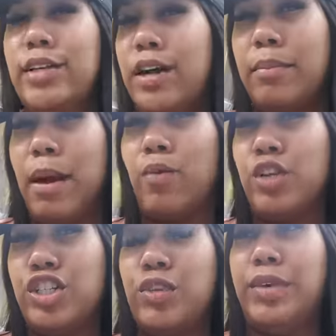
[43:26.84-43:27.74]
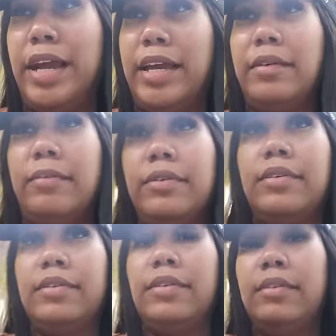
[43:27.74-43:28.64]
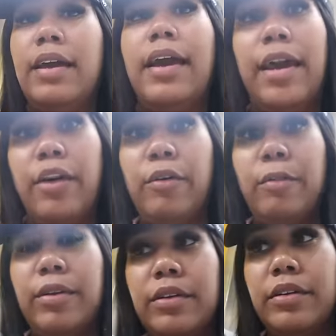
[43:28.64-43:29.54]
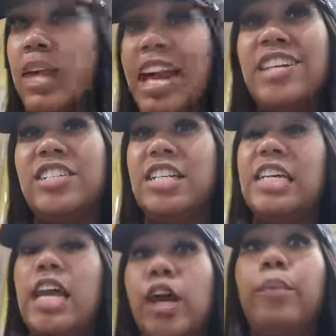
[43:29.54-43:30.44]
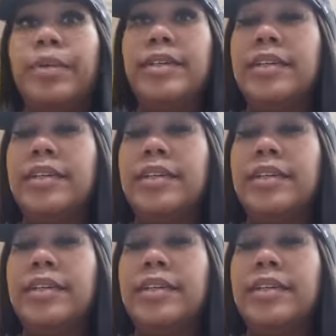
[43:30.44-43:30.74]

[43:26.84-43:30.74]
talking about, what's your name? Help, H-E-L-P.